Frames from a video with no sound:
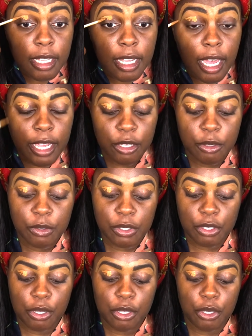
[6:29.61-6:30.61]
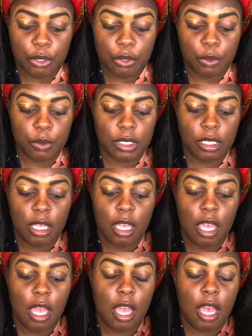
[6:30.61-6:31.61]
I used to use
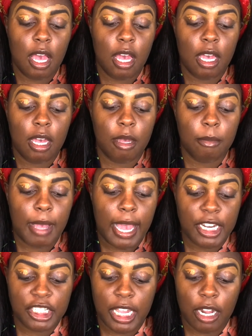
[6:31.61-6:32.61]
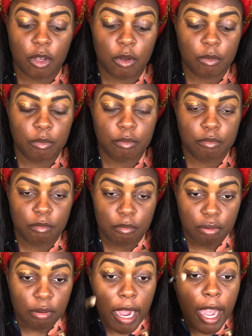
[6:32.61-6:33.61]
eyeshadow
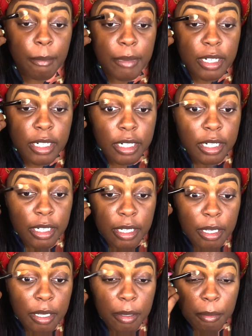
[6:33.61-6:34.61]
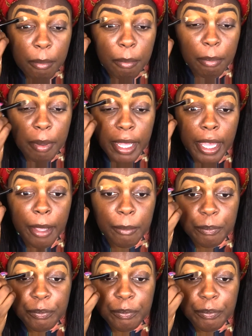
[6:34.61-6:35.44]
primer, but